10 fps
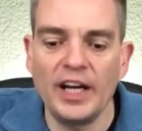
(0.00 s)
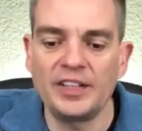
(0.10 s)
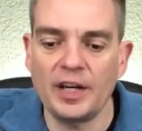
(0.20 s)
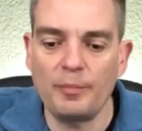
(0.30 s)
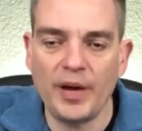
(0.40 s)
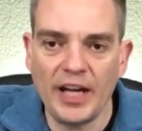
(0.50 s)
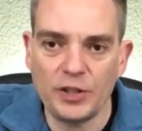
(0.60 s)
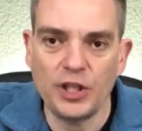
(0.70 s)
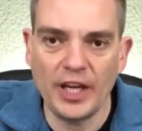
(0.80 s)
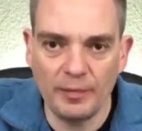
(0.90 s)
and
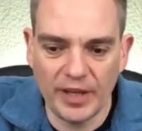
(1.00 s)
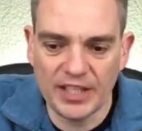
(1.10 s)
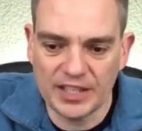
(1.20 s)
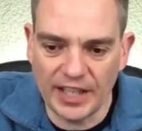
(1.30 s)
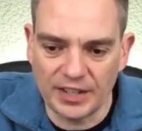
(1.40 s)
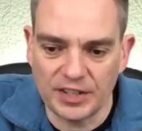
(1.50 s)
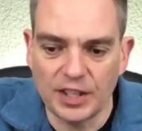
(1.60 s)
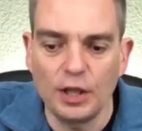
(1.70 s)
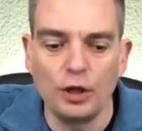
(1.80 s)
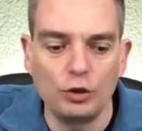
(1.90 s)
Apache MXNet,
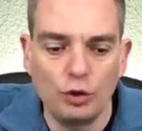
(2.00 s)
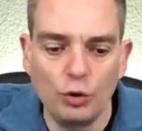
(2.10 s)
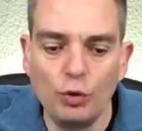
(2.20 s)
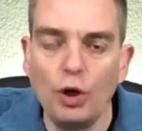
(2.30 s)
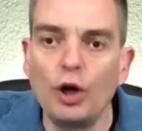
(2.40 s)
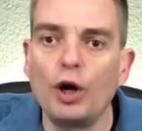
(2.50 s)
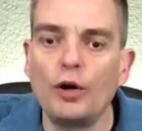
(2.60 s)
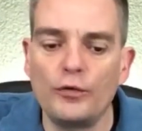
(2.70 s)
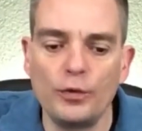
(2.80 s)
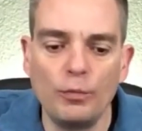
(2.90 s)
two
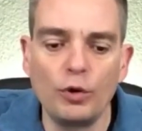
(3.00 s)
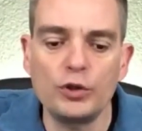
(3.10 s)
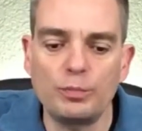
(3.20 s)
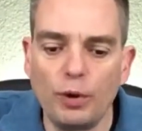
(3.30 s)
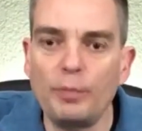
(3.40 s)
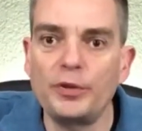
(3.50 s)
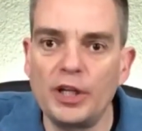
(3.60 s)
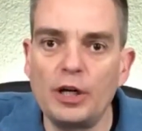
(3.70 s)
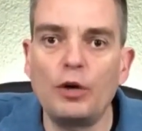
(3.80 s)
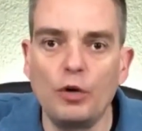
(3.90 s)
of the most
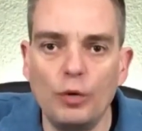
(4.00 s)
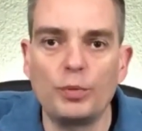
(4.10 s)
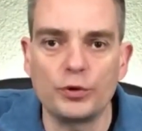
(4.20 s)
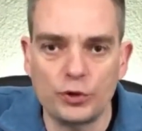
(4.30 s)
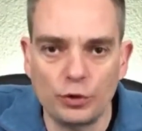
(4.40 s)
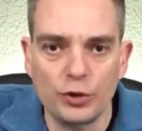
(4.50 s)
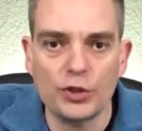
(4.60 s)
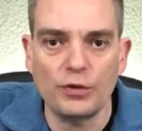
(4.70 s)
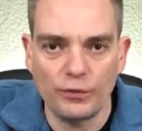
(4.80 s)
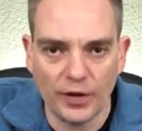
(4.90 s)
popular open source
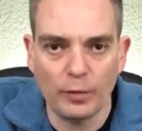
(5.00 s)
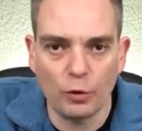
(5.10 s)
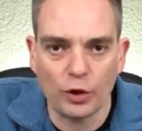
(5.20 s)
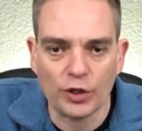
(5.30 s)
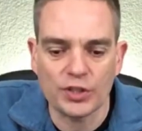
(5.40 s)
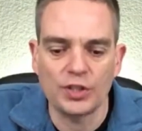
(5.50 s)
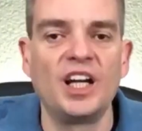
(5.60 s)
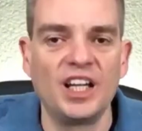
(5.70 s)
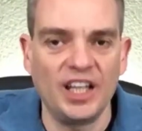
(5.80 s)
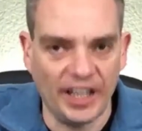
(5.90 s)
frameworks.
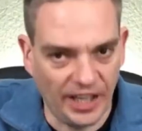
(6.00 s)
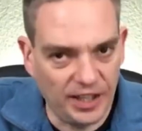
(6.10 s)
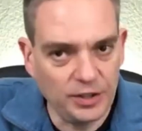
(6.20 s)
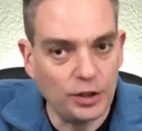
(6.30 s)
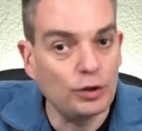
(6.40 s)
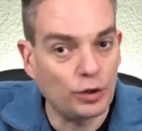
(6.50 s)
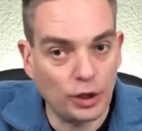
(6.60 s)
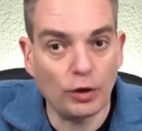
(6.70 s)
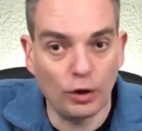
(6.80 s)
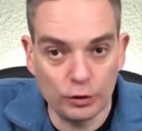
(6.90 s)
And you
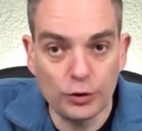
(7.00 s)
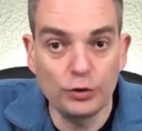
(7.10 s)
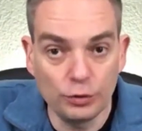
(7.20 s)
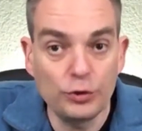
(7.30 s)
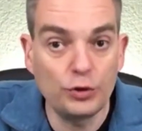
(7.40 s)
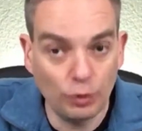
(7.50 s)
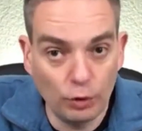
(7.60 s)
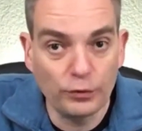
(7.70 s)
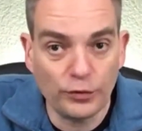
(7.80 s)
can also use your own